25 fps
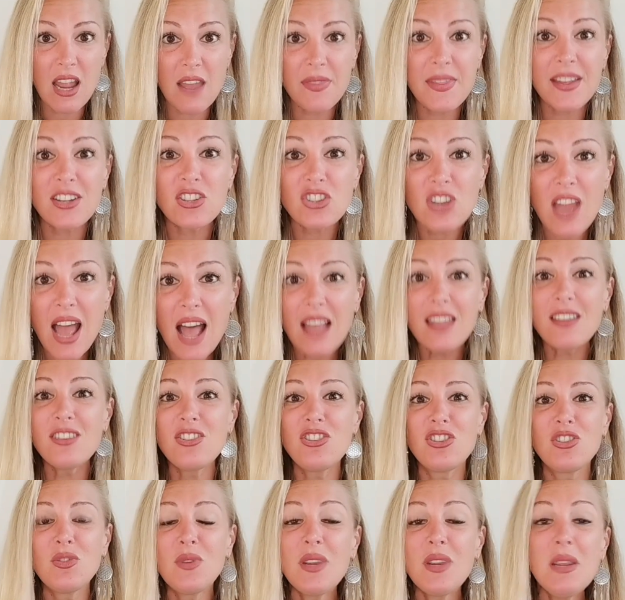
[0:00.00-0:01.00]
that
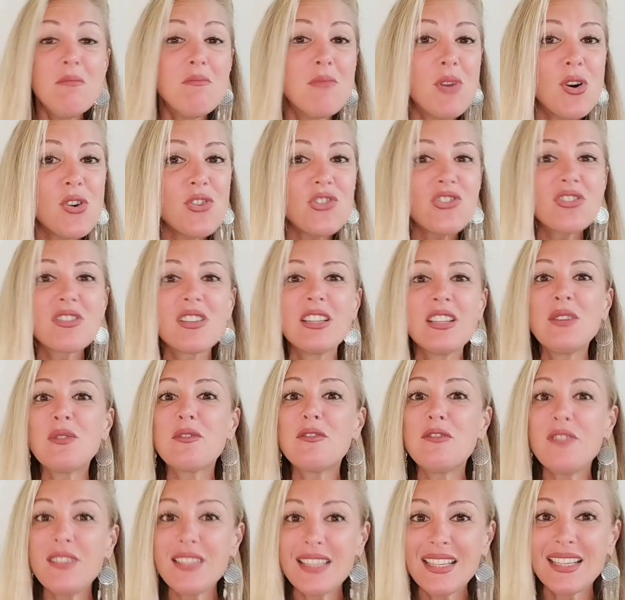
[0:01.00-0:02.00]
challenged you emotionally or
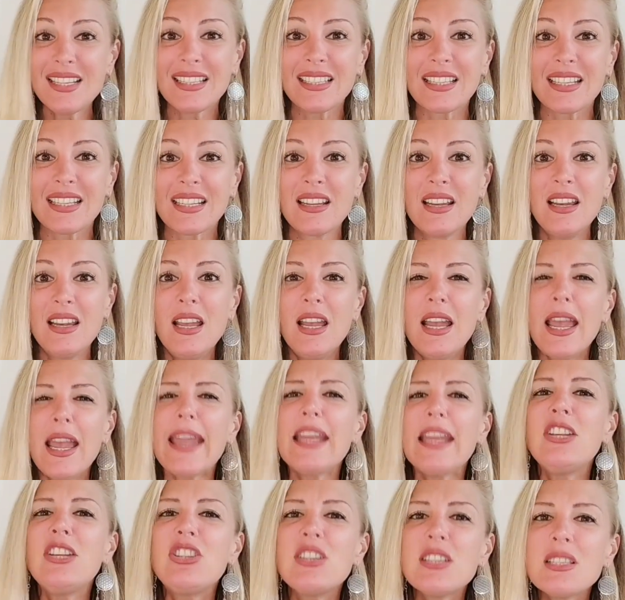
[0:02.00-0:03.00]
physically.
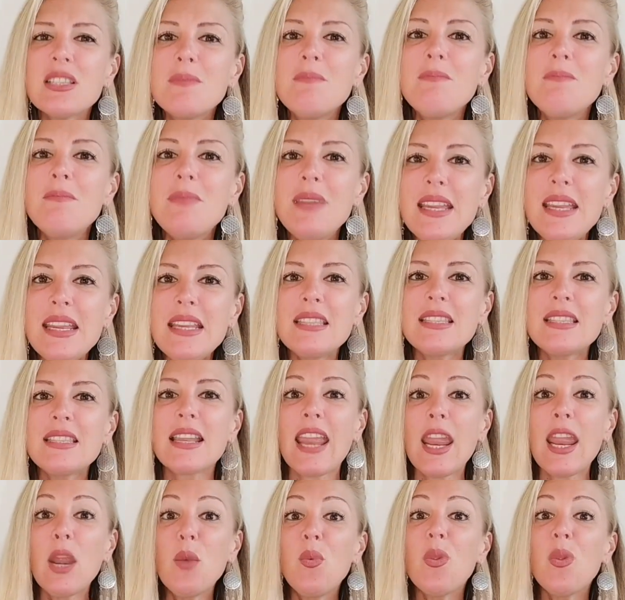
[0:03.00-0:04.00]
It just means
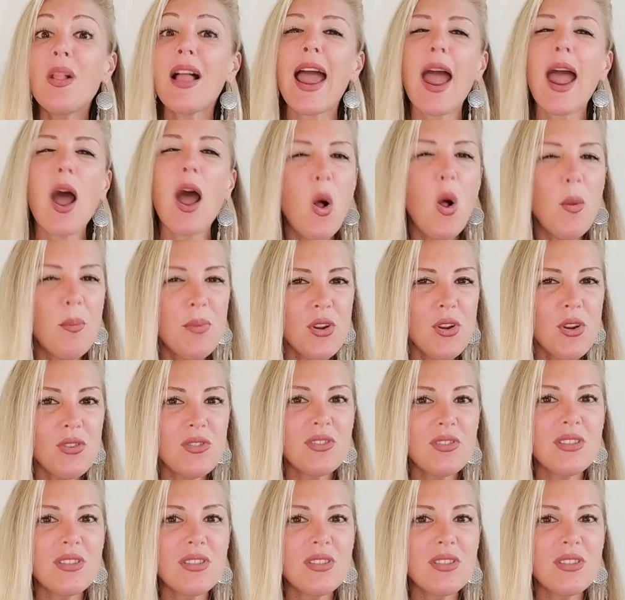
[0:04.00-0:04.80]
that it will help you to